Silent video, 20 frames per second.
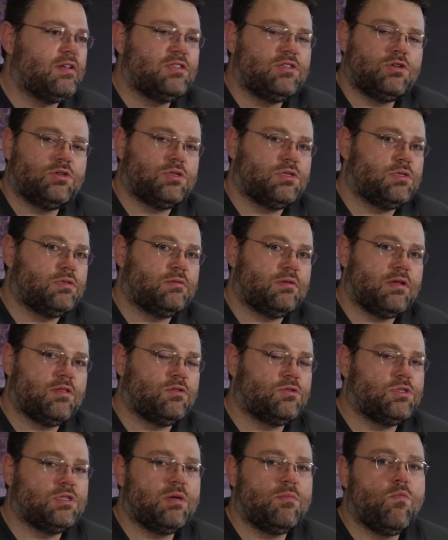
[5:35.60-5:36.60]
It's just,
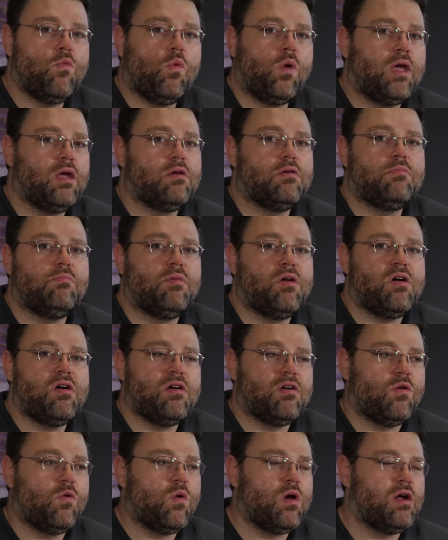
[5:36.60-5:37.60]
there's some weird
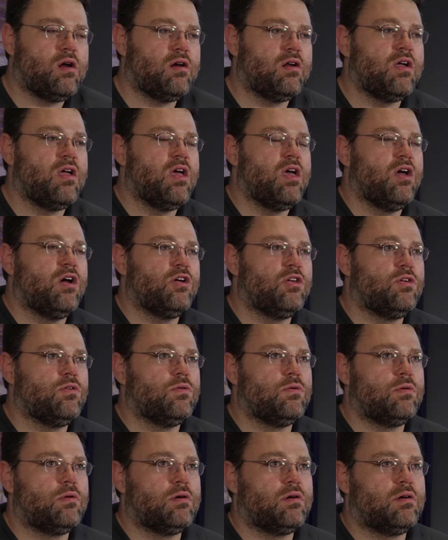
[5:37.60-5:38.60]
bug where
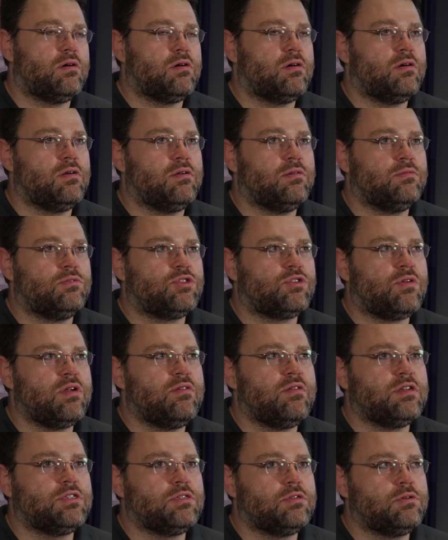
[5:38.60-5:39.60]
your
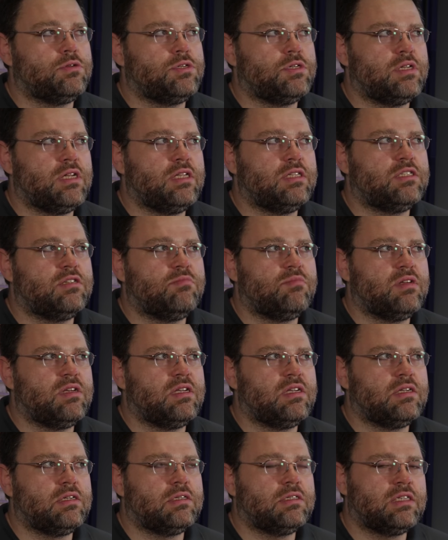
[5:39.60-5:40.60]
screen resolution needs to
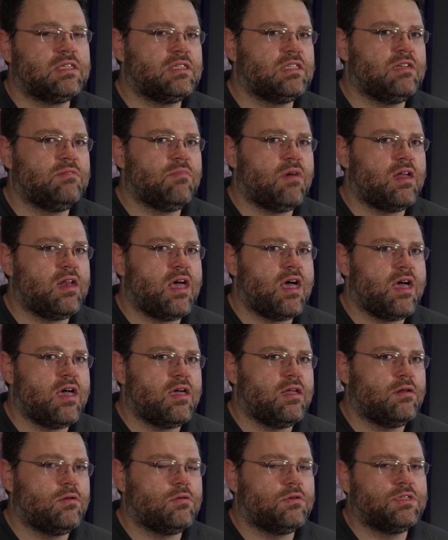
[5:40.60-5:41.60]
be 16 by
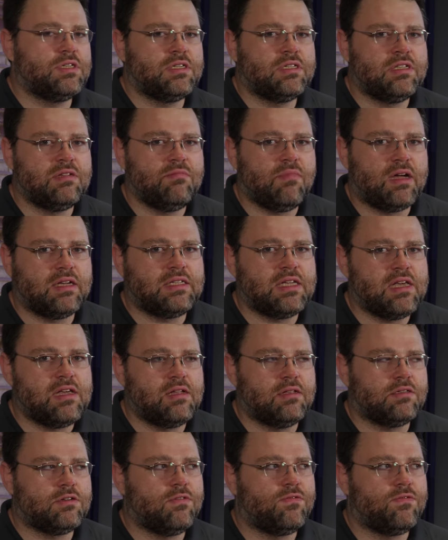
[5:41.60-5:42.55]
9 or 16 by 10.